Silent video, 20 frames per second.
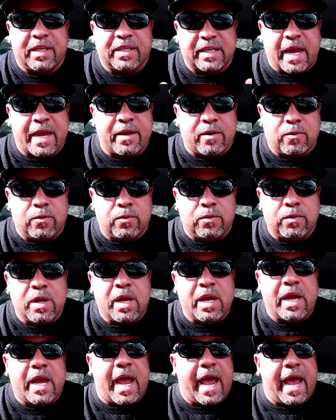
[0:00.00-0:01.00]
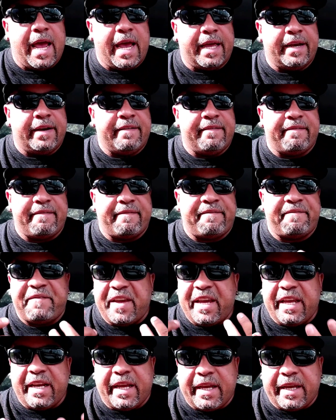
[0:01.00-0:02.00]
cycle and
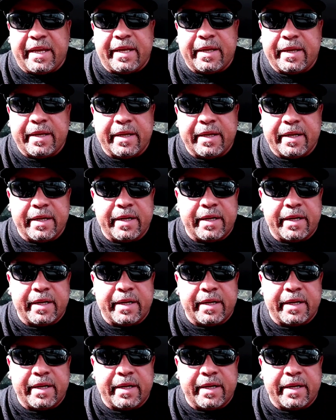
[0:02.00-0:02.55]
feeding